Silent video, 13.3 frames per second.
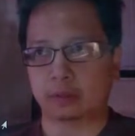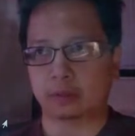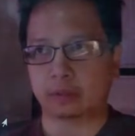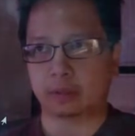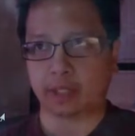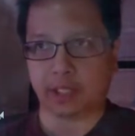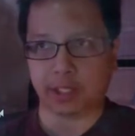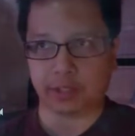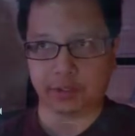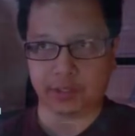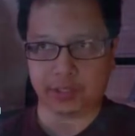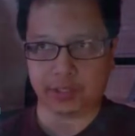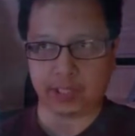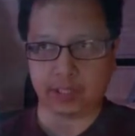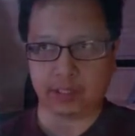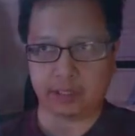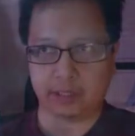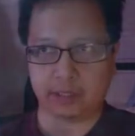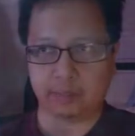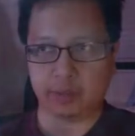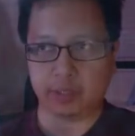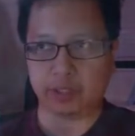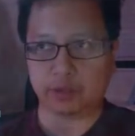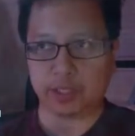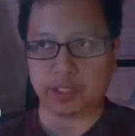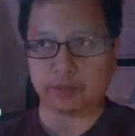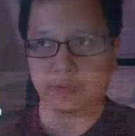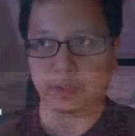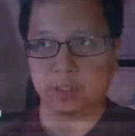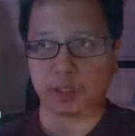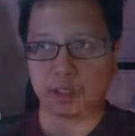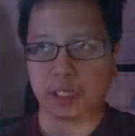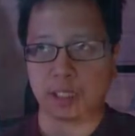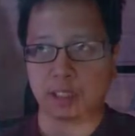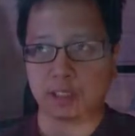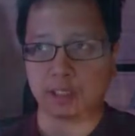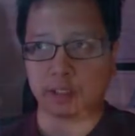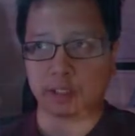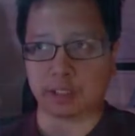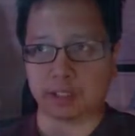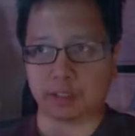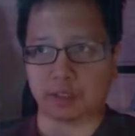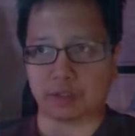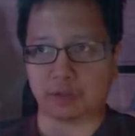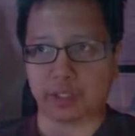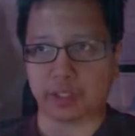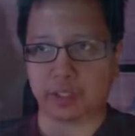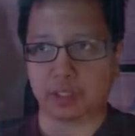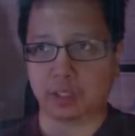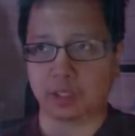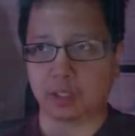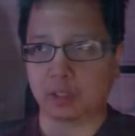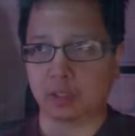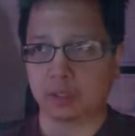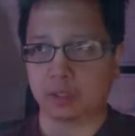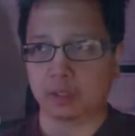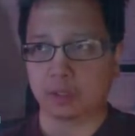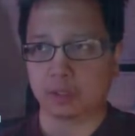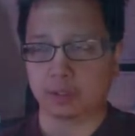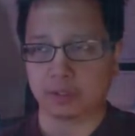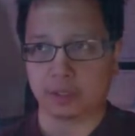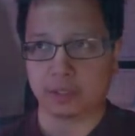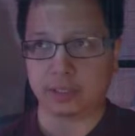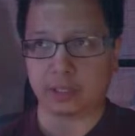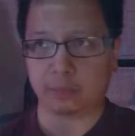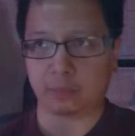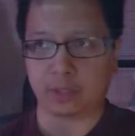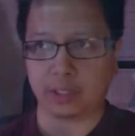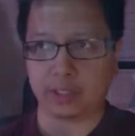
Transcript: and you see the money transferred. Now let's look at the history to the top right.